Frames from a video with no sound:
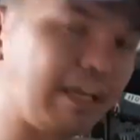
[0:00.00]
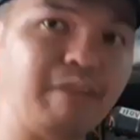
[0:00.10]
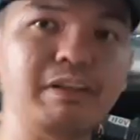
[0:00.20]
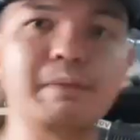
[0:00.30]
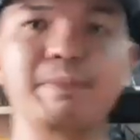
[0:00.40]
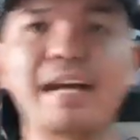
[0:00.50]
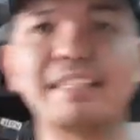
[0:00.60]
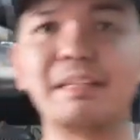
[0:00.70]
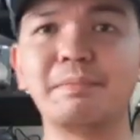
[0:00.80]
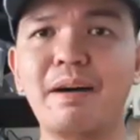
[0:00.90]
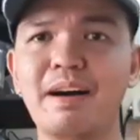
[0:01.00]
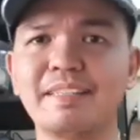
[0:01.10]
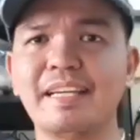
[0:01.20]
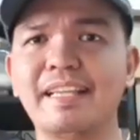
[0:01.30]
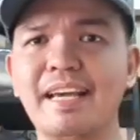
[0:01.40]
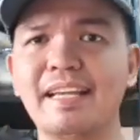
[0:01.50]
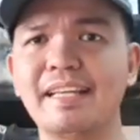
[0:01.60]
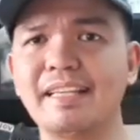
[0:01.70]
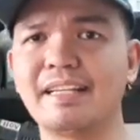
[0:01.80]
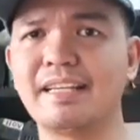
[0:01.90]
it came with a plastic box, and then
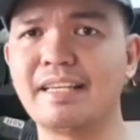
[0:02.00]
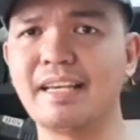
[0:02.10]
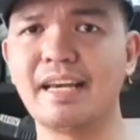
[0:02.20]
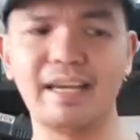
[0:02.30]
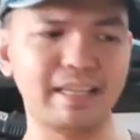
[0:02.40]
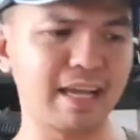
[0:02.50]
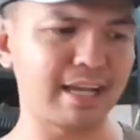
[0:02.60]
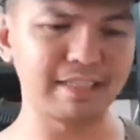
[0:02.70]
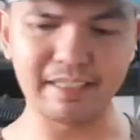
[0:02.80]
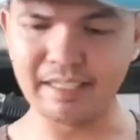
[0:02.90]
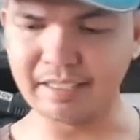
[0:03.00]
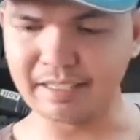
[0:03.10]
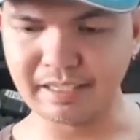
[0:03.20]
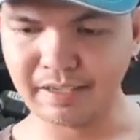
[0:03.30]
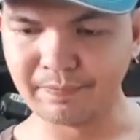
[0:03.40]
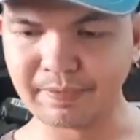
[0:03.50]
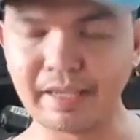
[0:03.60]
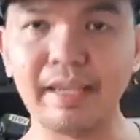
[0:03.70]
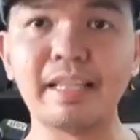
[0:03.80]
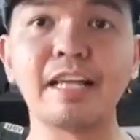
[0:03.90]
it has this.
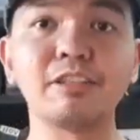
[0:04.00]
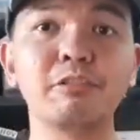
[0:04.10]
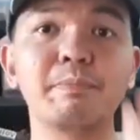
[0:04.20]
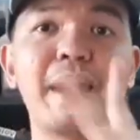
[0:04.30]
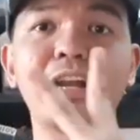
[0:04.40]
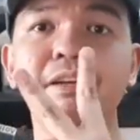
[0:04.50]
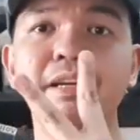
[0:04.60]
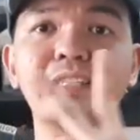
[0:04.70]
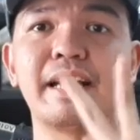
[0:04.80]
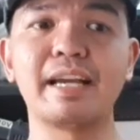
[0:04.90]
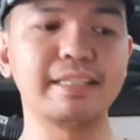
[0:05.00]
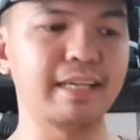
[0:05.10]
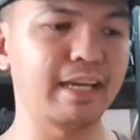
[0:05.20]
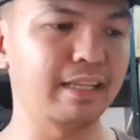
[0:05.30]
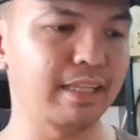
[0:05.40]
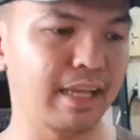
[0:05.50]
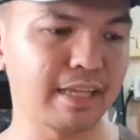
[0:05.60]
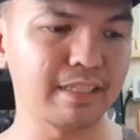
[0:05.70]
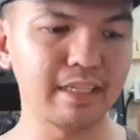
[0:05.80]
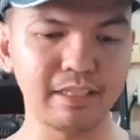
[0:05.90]
It has two batteries, like I said. It
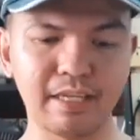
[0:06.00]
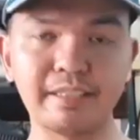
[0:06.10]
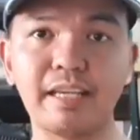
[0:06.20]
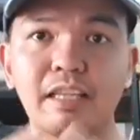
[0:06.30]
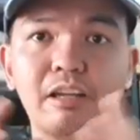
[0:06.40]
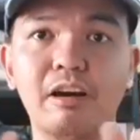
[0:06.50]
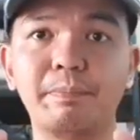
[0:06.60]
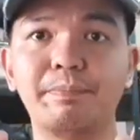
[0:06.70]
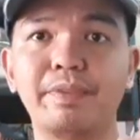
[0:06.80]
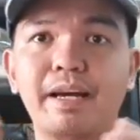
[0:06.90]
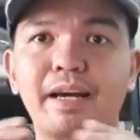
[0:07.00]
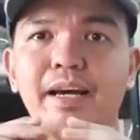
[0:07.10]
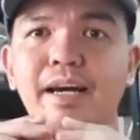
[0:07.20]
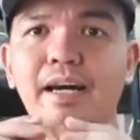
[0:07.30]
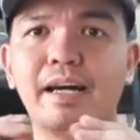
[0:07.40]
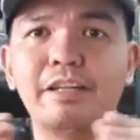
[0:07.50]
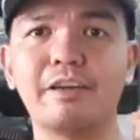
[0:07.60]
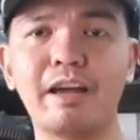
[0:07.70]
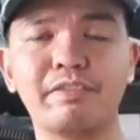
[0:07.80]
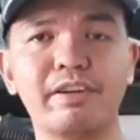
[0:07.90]
has this set of
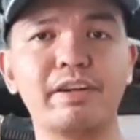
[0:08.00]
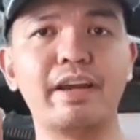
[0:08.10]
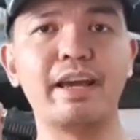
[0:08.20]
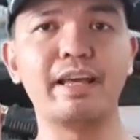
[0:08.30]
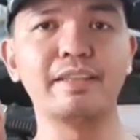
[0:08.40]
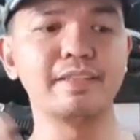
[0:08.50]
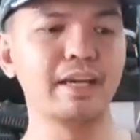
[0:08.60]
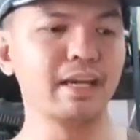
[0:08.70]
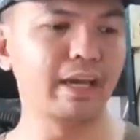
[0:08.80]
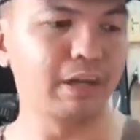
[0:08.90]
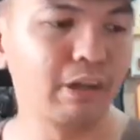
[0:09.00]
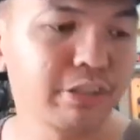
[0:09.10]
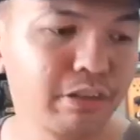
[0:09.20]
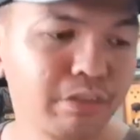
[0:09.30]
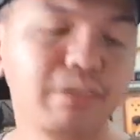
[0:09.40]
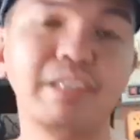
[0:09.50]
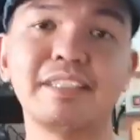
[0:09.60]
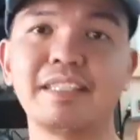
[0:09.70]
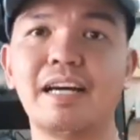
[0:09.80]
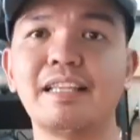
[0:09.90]
driver heads, and also
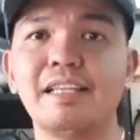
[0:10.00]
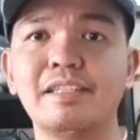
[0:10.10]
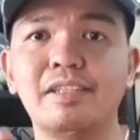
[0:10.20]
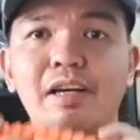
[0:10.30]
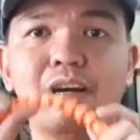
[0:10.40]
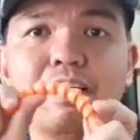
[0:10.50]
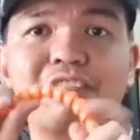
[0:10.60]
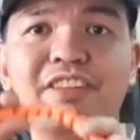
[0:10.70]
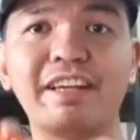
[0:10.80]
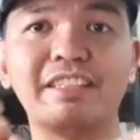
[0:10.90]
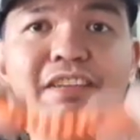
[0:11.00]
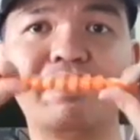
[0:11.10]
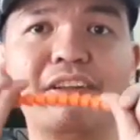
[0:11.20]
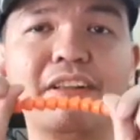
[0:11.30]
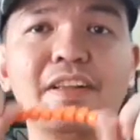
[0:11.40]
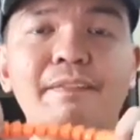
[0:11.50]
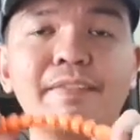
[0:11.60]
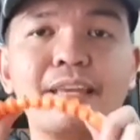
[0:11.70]
it's got this flexible